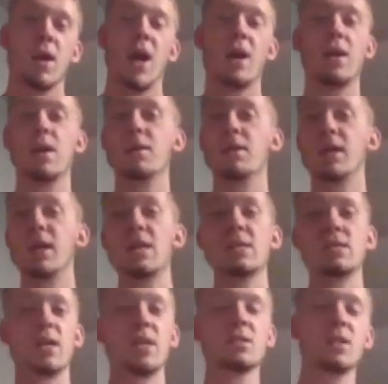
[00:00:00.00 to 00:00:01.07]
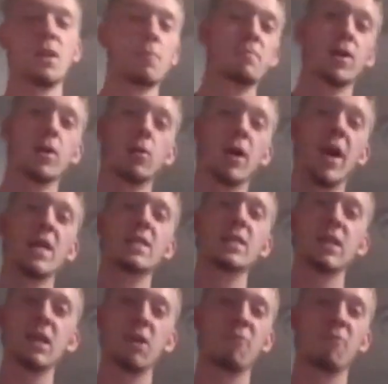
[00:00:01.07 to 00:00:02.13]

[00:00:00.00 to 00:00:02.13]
and then he sets up Miro Heiskanen